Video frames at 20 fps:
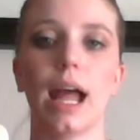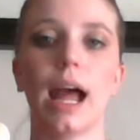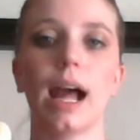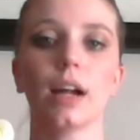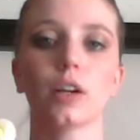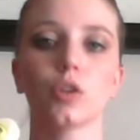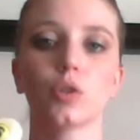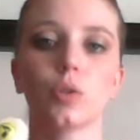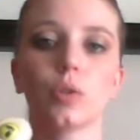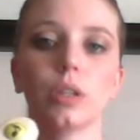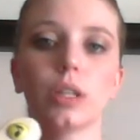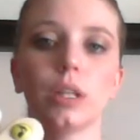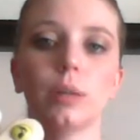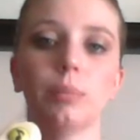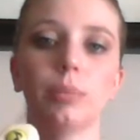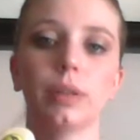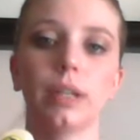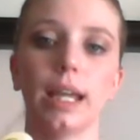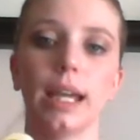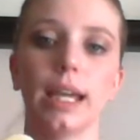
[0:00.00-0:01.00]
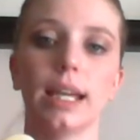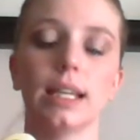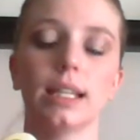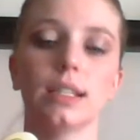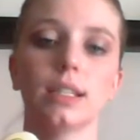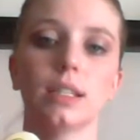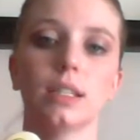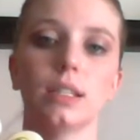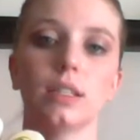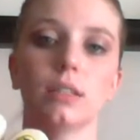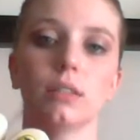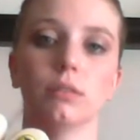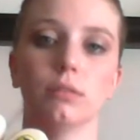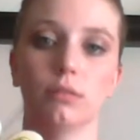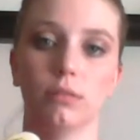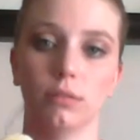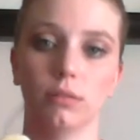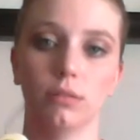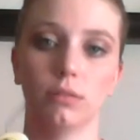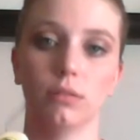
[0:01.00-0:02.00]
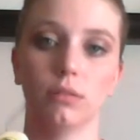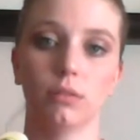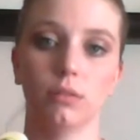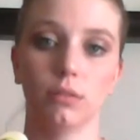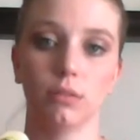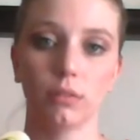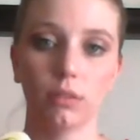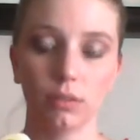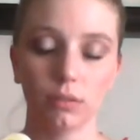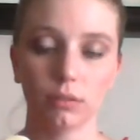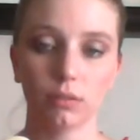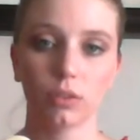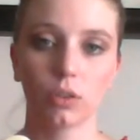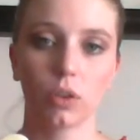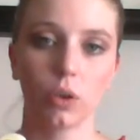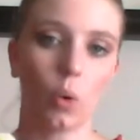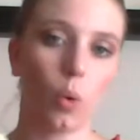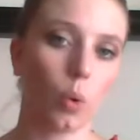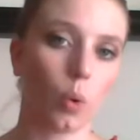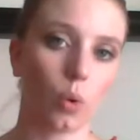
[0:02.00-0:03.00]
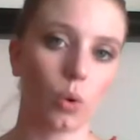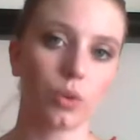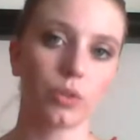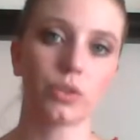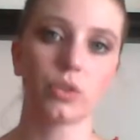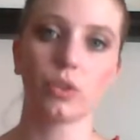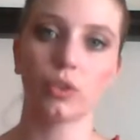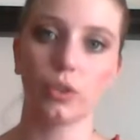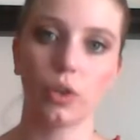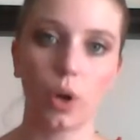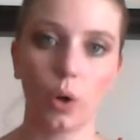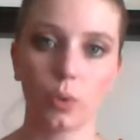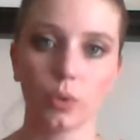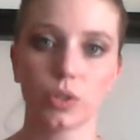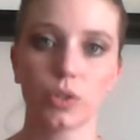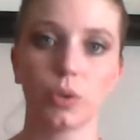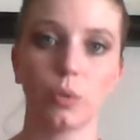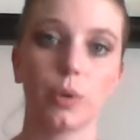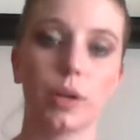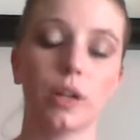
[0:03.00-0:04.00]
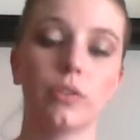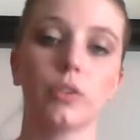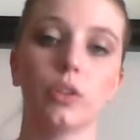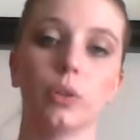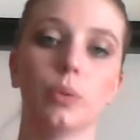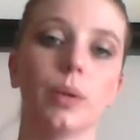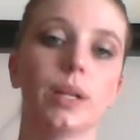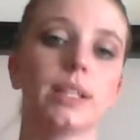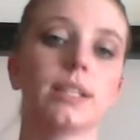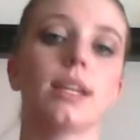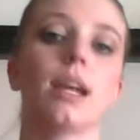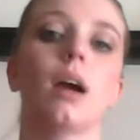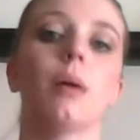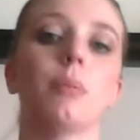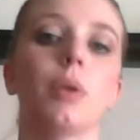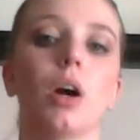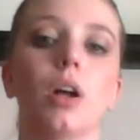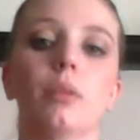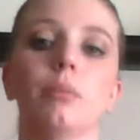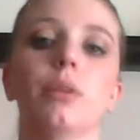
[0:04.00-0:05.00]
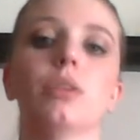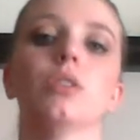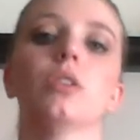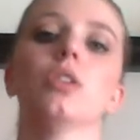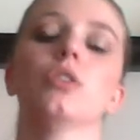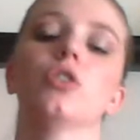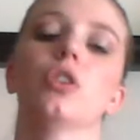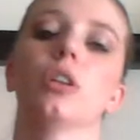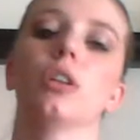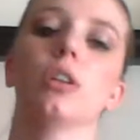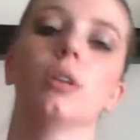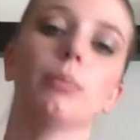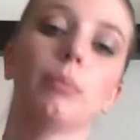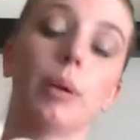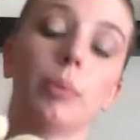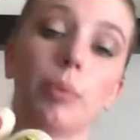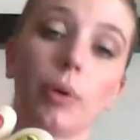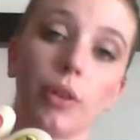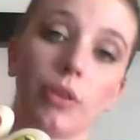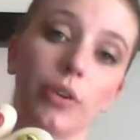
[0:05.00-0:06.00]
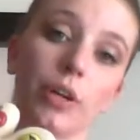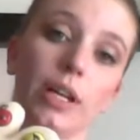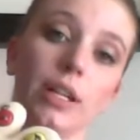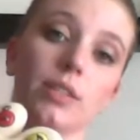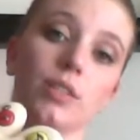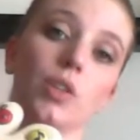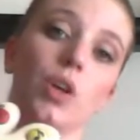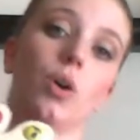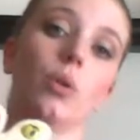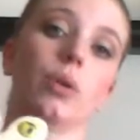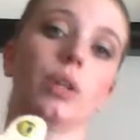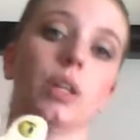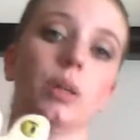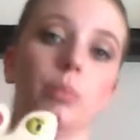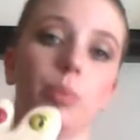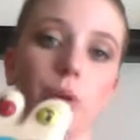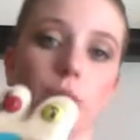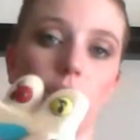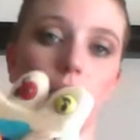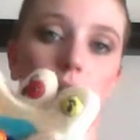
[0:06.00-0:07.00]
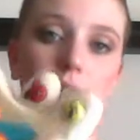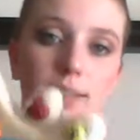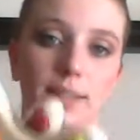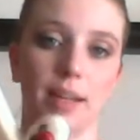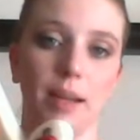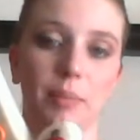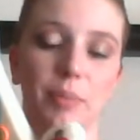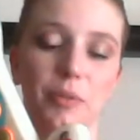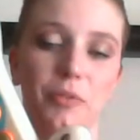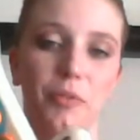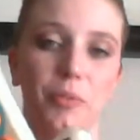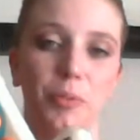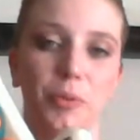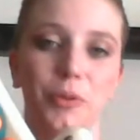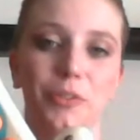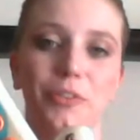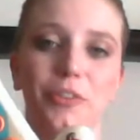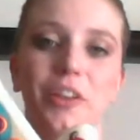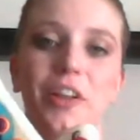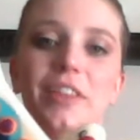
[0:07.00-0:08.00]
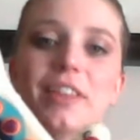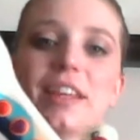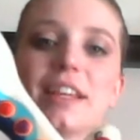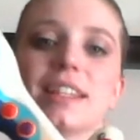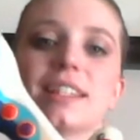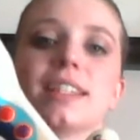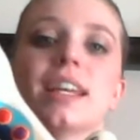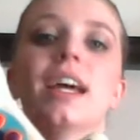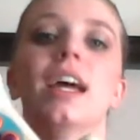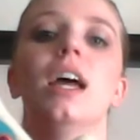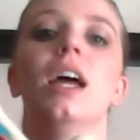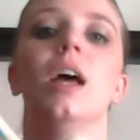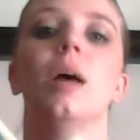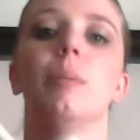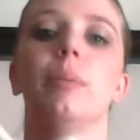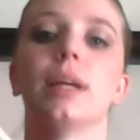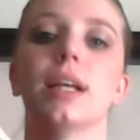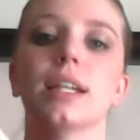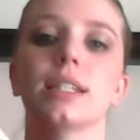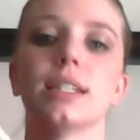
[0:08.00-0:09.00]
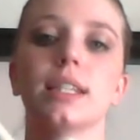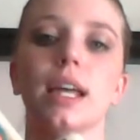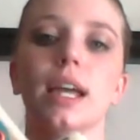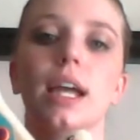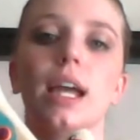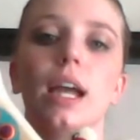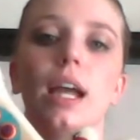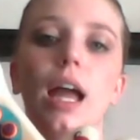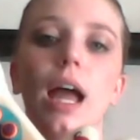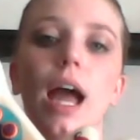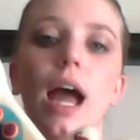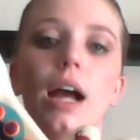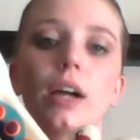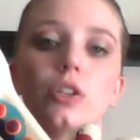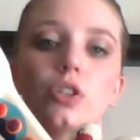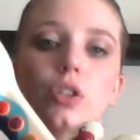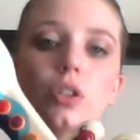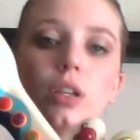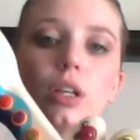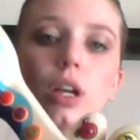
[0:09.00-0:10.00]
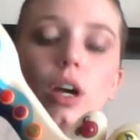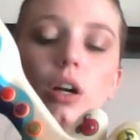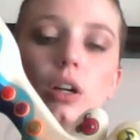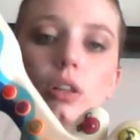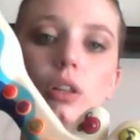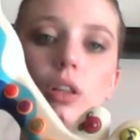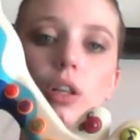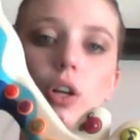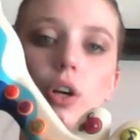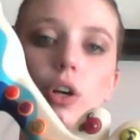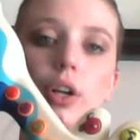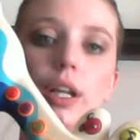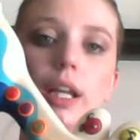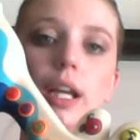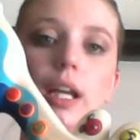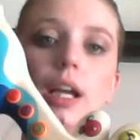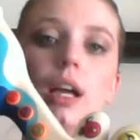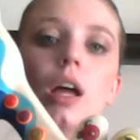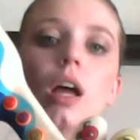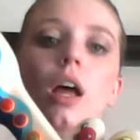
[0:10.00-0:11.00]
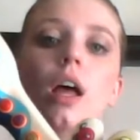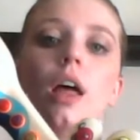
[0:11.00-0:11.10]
actually plays chords or notes or whatever you want to say. I'm not a musician. My brother is, though, and he put his stamp of approval on this because they actually are learning